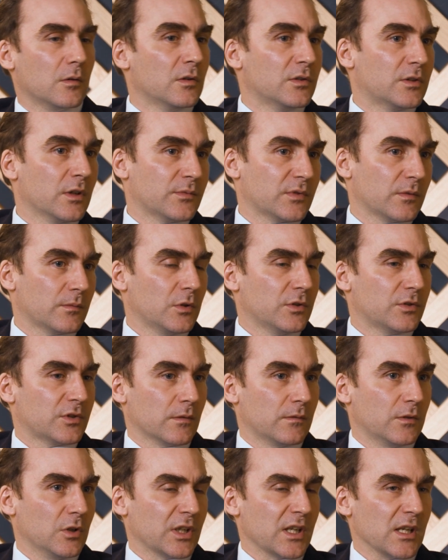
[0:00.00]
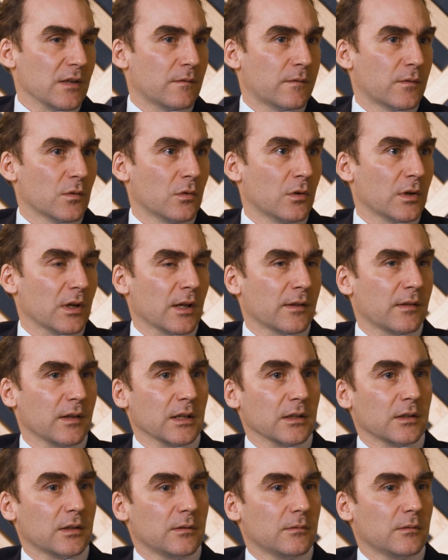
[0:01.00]
In terms of sort of looking forward, I
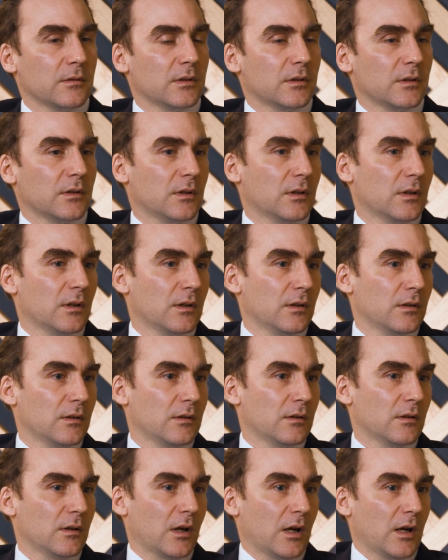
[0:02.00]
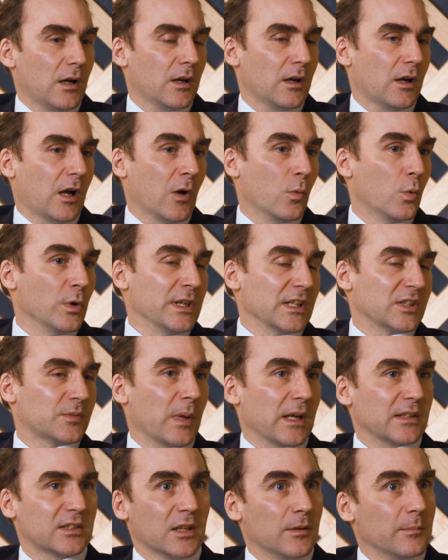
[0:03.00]
think I wouldn't
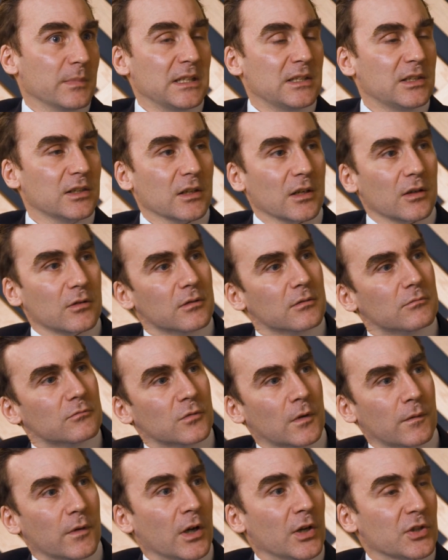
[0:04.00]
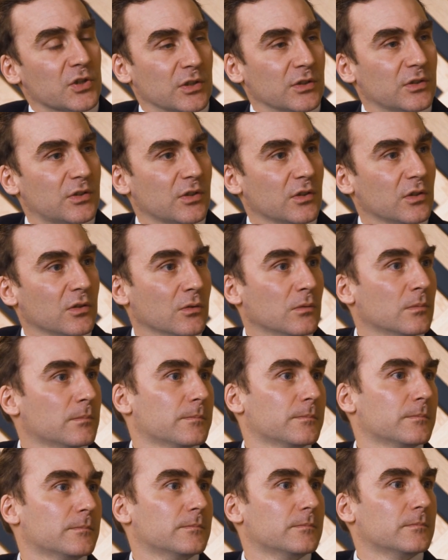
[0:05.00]
expect an immediate reversion to
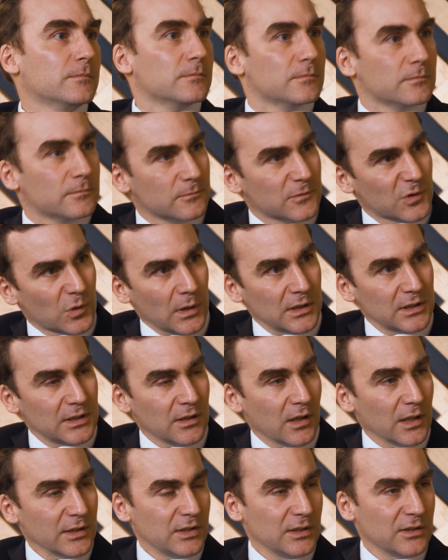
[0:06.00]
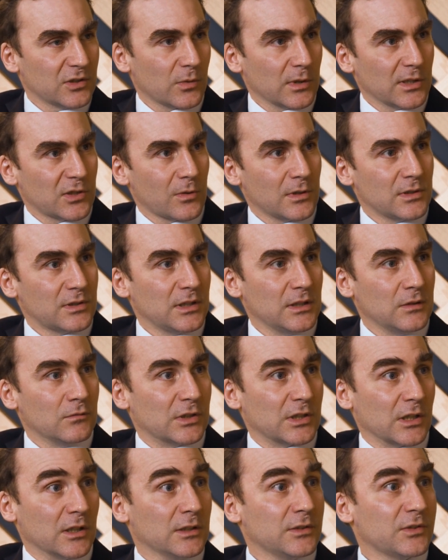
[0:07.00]
2019-2020
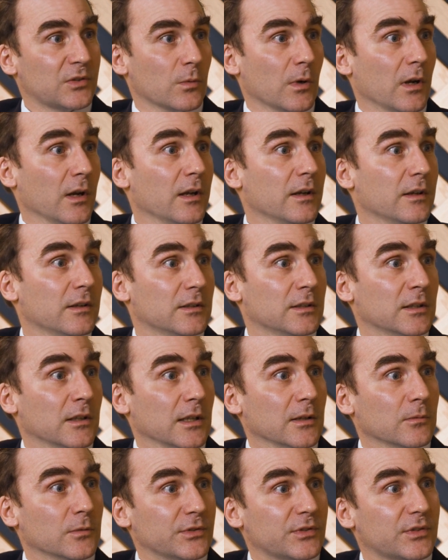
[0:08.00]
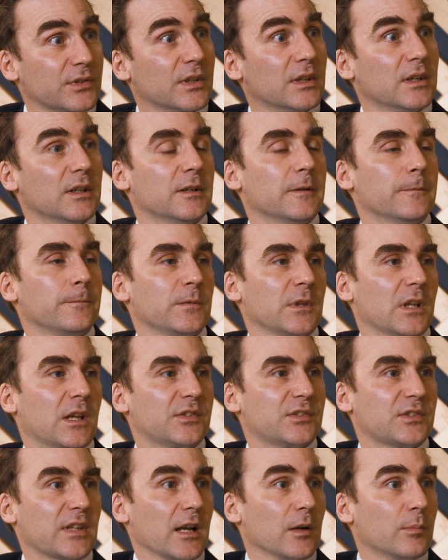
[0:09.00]
returns, where, you know, it was a
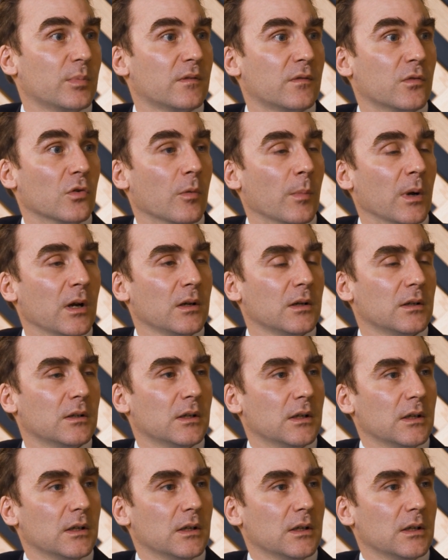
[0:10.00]
stellar performer.